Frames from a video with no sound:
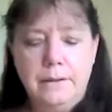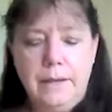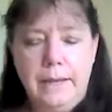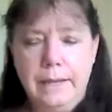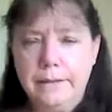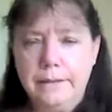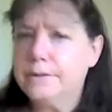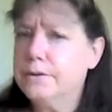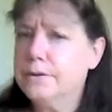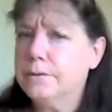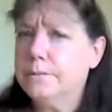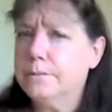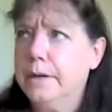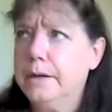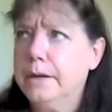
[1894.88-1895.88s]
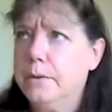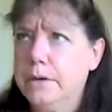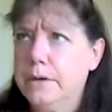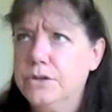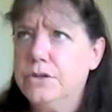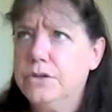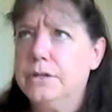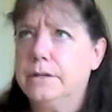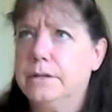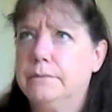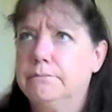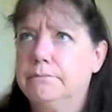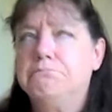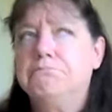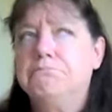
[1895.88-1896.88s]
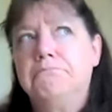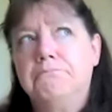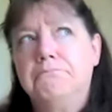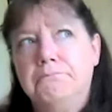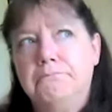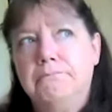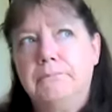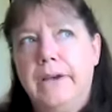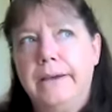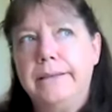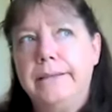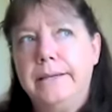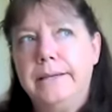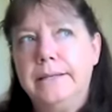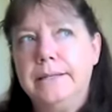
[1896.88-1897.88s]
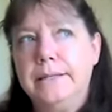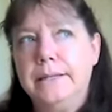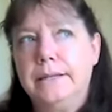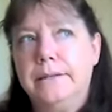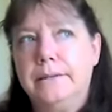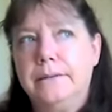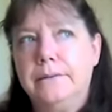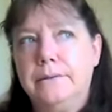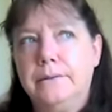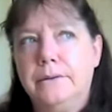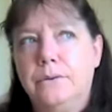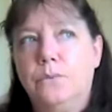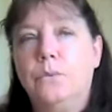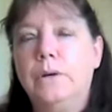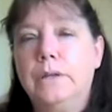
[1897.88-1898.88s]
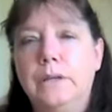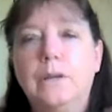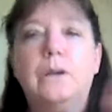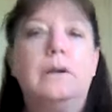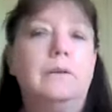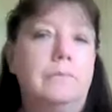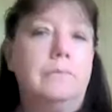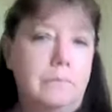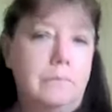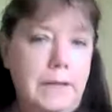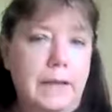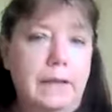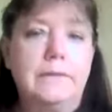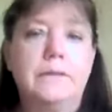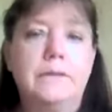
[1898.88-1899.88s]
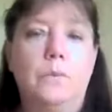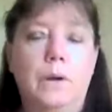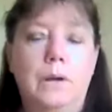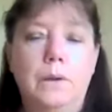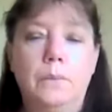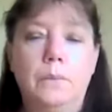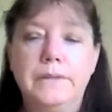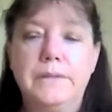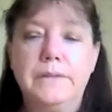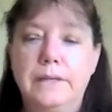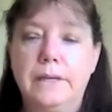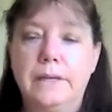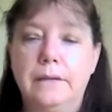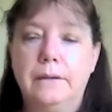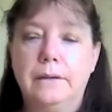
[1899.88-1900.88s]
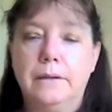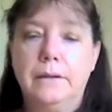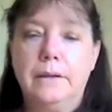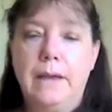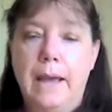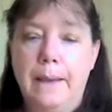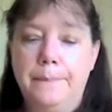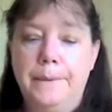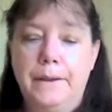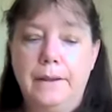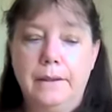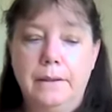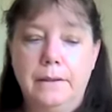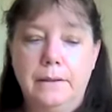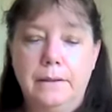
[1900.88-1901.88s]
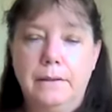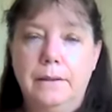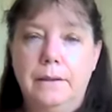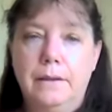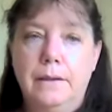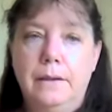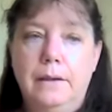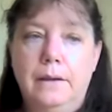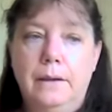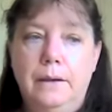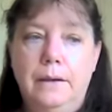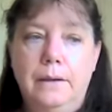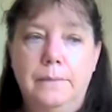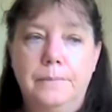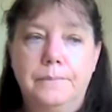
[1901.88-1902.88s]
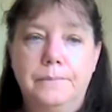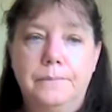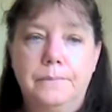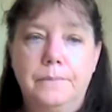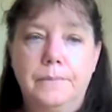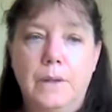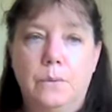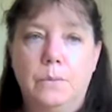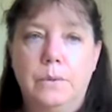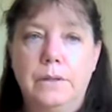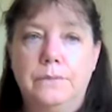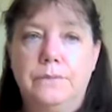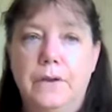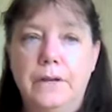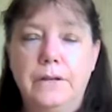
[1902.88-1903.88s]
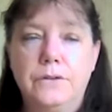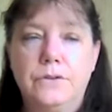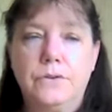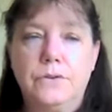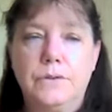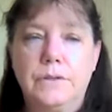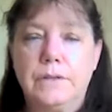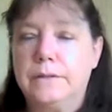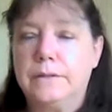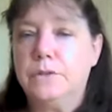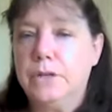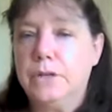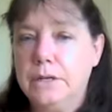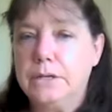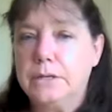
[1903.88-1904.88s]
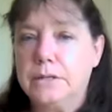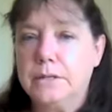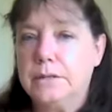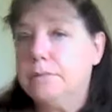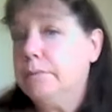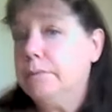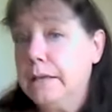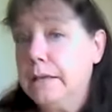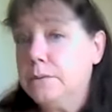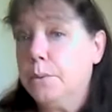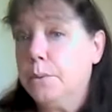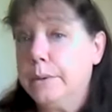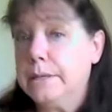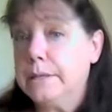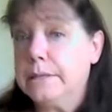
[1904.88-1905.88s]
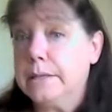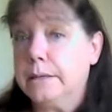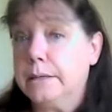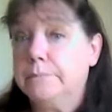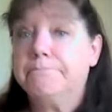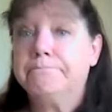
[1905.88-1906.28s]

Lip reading: answered my question. I think it did. So what can we see happening when the financial system changes? That's what we can see.